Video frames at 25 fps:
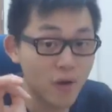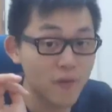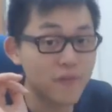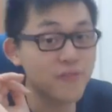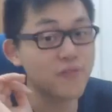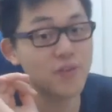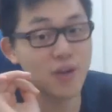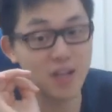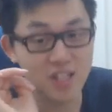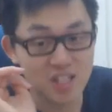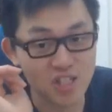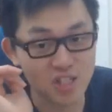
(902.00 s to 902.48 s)

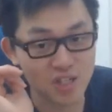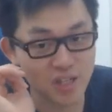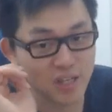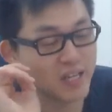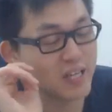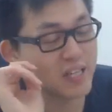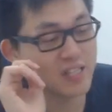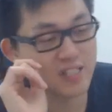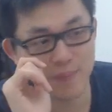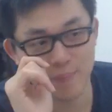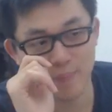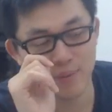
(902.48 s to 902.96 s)

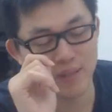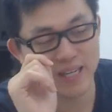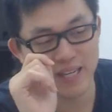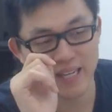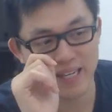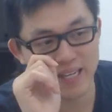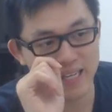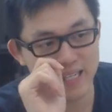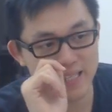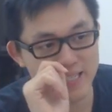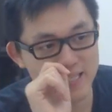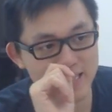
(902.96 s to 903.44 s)
frustrating to play
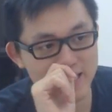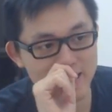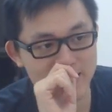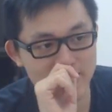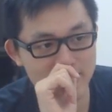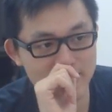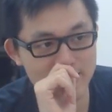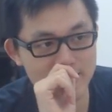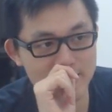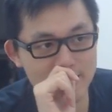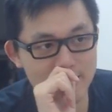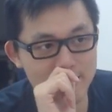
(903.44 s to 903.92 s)
against
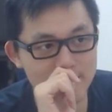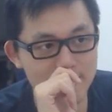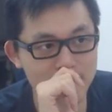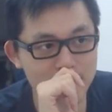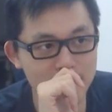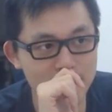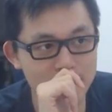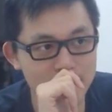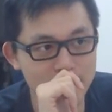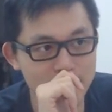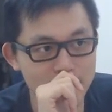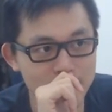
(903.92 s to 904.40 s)
this,
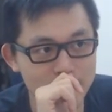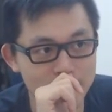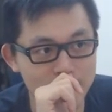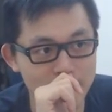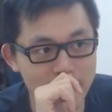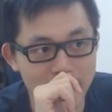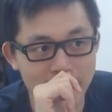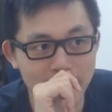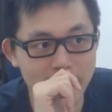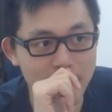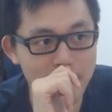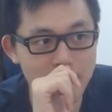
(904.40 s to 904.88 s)

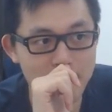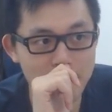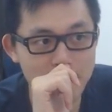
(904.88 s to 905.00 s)
right?